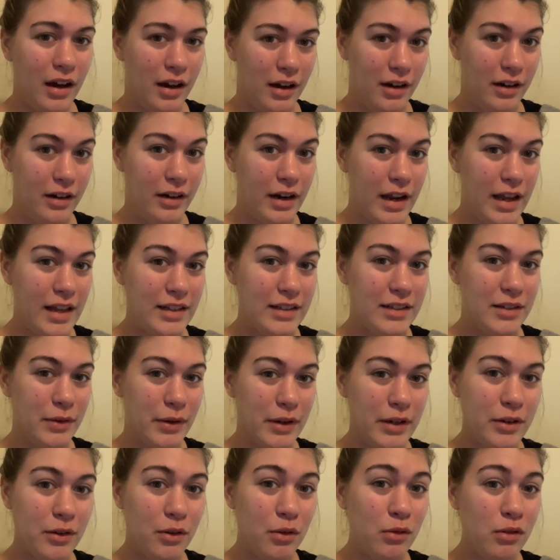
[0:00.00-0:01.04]
Alright, so
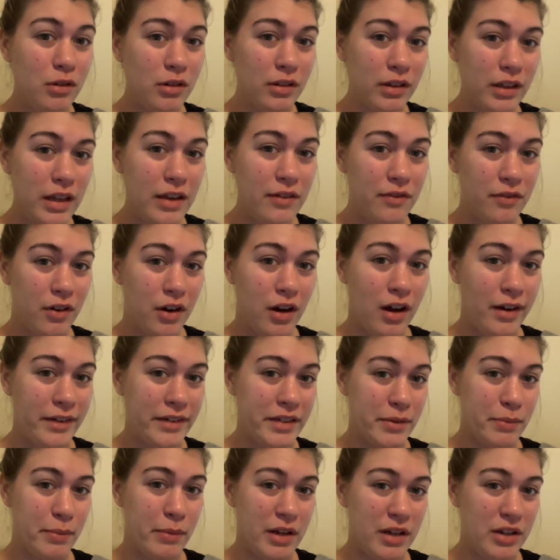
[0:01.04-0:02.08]
I totally
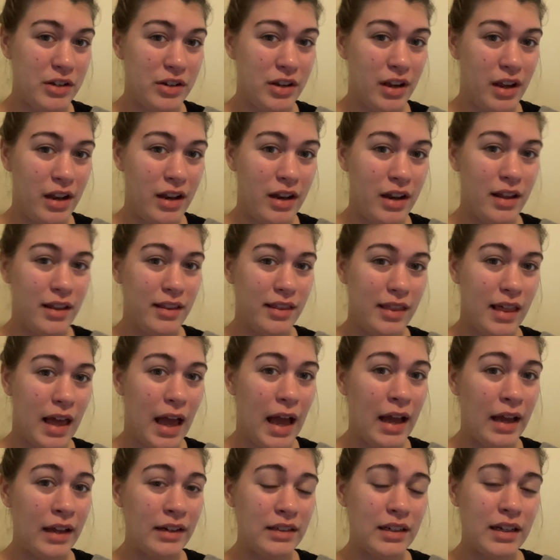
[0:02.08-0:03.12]
forgot to mention
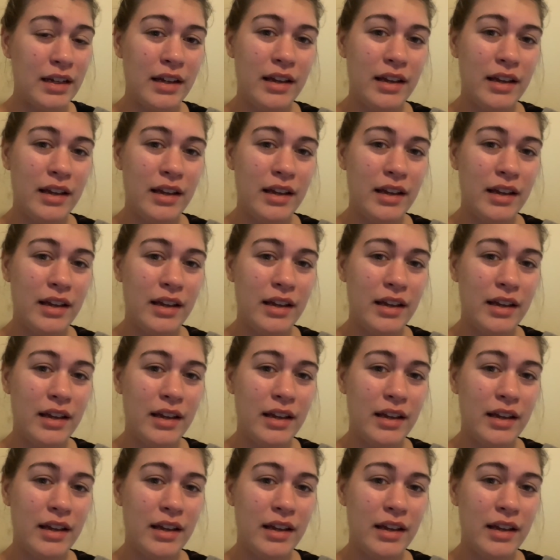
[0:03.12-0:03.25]
that